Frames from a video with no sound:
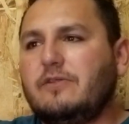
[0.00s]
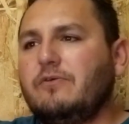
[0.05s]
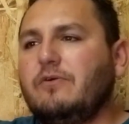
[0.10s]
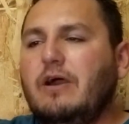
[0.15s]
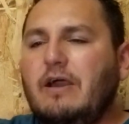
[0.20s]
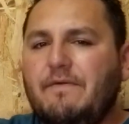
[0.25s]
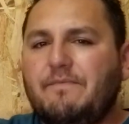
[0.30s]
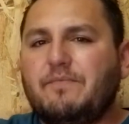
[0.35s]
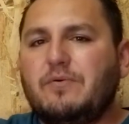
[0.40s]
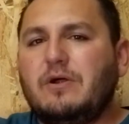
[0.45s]

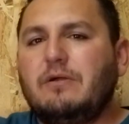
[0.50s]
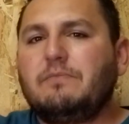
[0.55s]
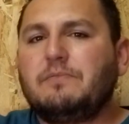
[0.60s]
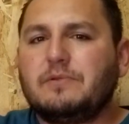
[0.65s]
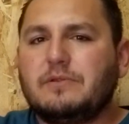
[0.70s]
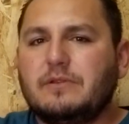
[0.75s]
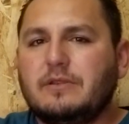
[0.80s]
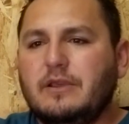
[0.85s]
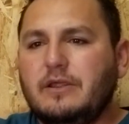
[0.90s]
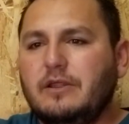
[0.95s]
I still
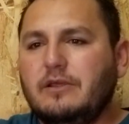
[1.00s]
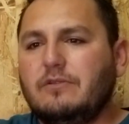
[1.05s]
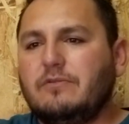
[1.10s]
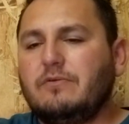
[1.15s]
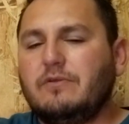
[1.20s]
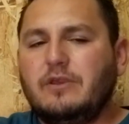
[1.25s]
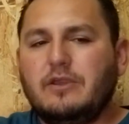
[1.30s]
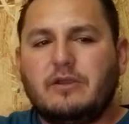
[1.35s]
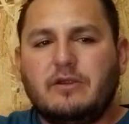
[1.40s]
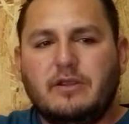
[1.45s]
have problems
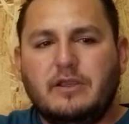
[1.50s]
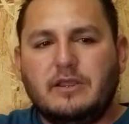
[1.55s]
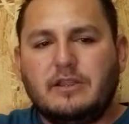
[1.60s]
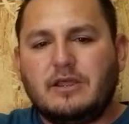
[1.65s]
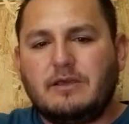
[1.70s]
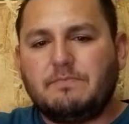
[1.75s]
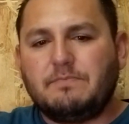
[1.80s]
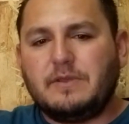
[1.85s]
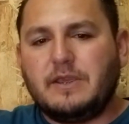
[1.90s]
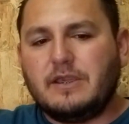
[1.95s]
getting into
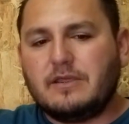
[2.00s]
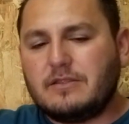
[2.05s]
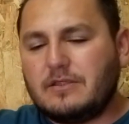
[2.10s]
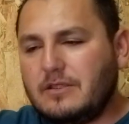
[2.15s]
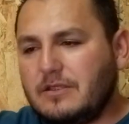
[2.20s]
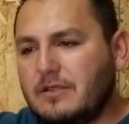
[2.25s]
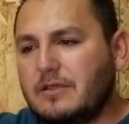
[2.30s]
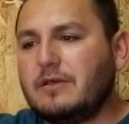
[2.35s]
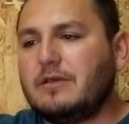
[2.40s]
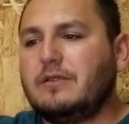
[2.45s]
gear, and I'm
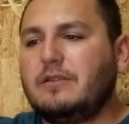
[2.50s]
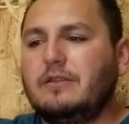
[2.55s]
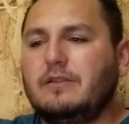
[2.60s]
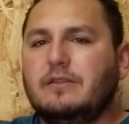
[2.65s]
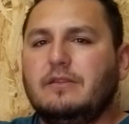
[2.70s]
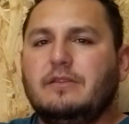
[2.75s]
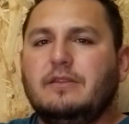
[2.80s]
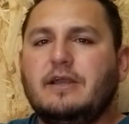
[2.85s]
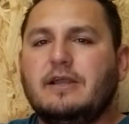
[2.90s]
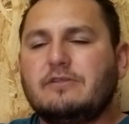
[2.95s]

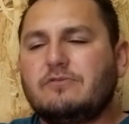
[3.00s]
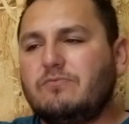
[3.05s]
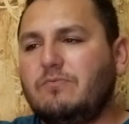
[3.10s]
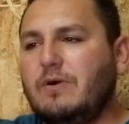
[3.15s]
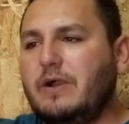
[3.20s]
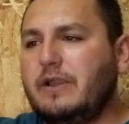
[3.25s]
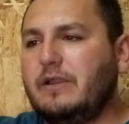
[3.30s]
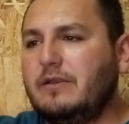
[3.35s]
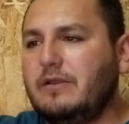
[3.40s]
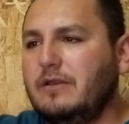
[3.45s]
guessing
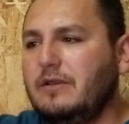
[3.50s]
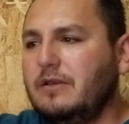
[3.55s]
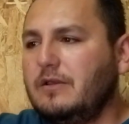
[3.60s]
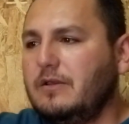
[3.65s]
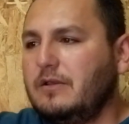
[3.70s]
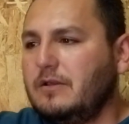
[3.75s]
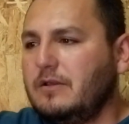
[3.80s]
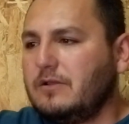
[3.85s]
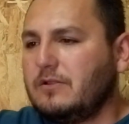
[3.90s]
that's why.